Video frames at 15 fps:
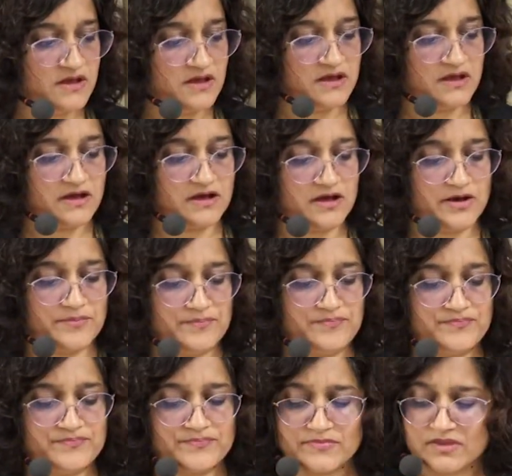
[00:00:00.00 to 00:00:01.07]
A
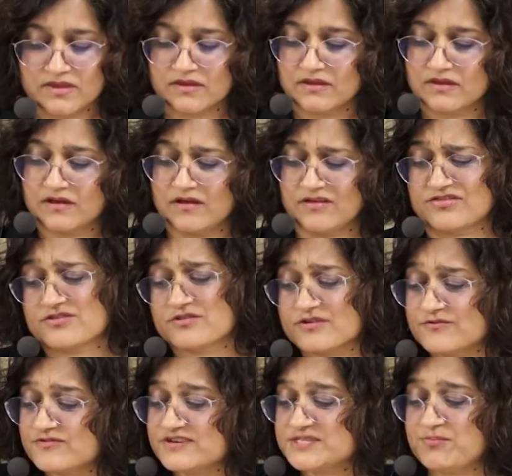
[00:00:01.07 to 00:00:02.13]
third
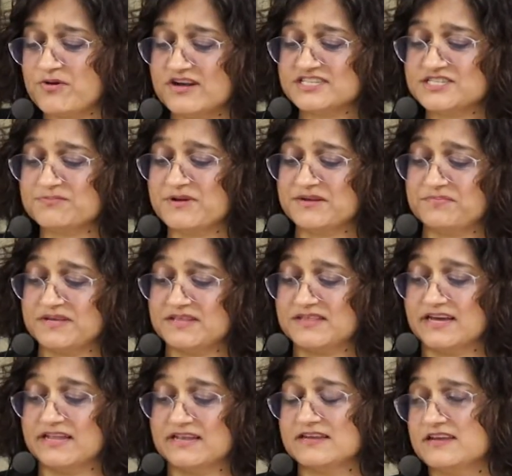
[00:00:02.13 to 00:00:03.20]
response might be
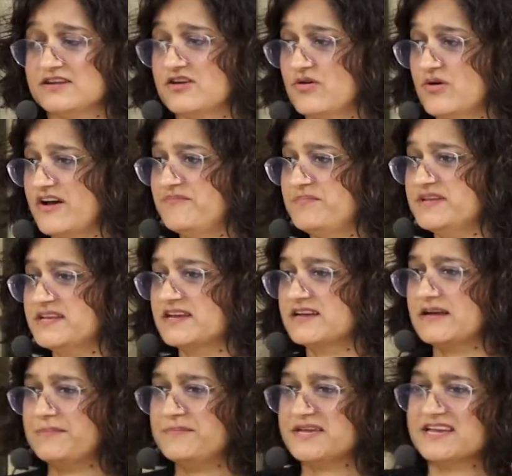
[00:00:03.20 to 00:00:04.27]
that, I'm
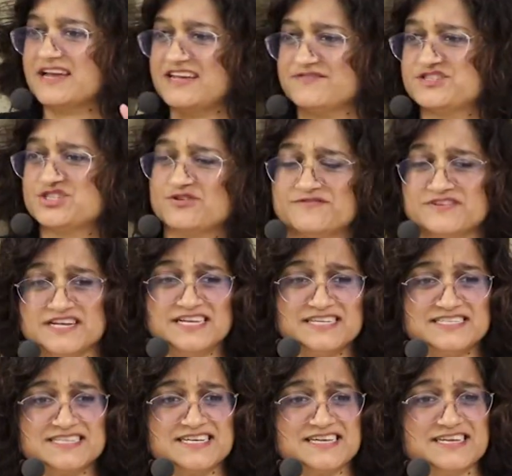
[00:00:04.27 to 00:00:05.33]
being kind of
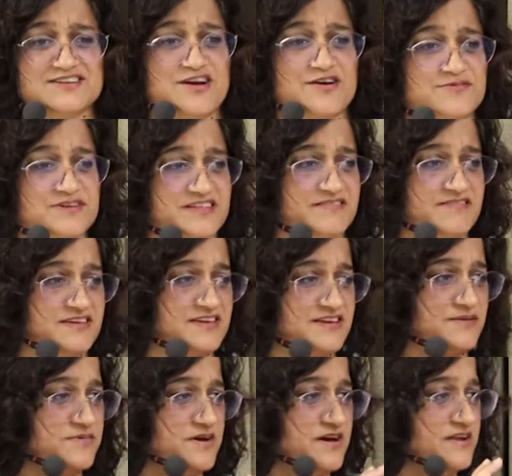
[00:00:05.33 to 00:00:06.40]
chauvinistic and not really thinking
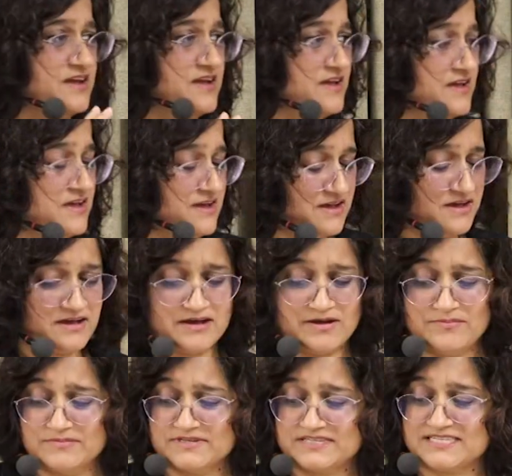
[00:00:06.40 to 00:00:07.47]
about
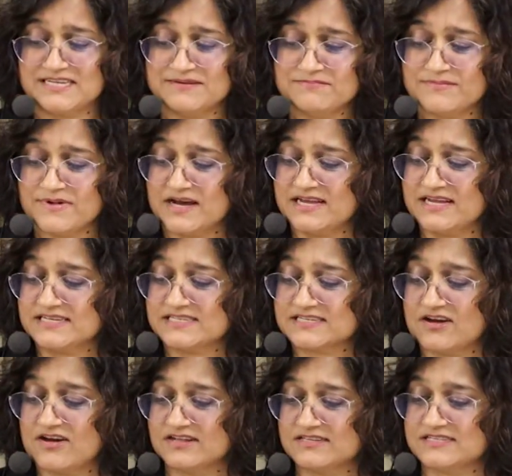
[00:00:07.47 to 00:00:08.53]
Sim Maya's
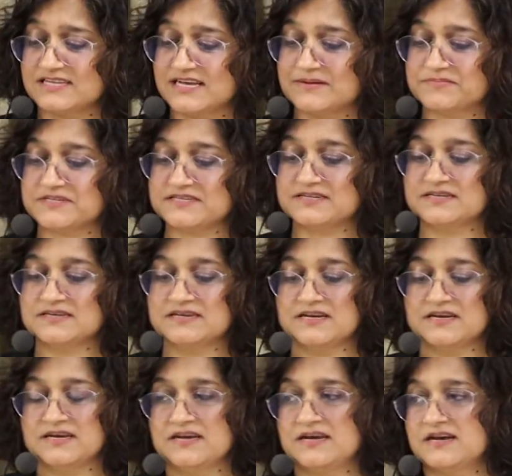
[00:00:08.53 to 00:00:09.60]
concept.
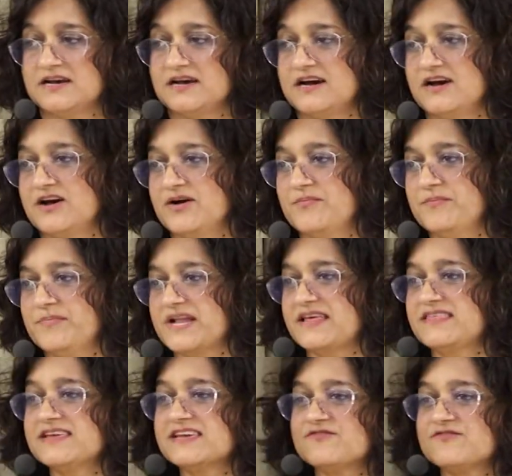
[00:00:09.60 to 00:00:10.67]
But I think if we